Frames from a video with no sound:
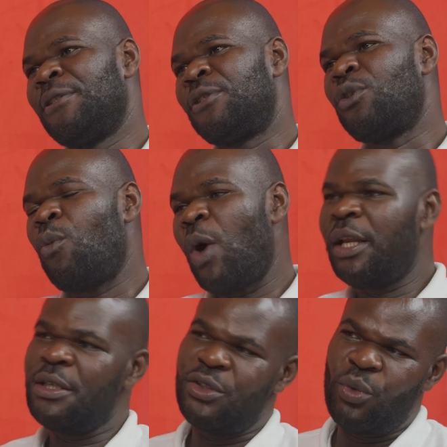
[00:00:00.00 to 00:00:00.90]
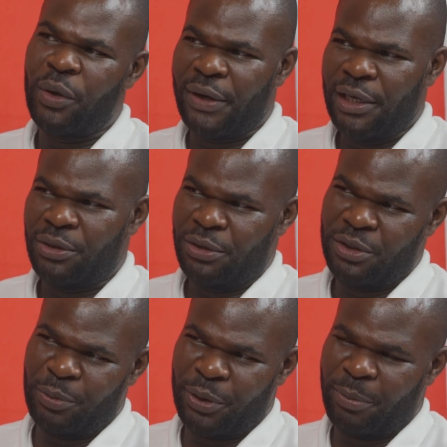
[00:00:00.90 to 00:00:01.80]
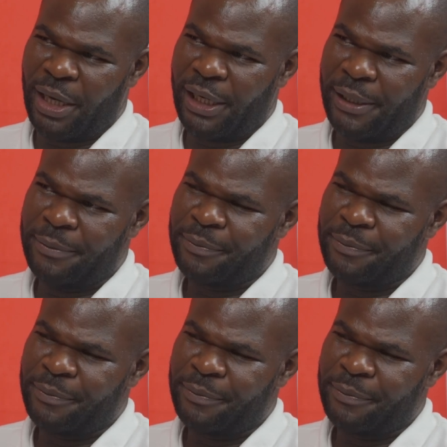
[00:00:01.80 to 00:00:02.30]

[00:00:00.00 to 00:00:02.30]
So what is your relationship with money?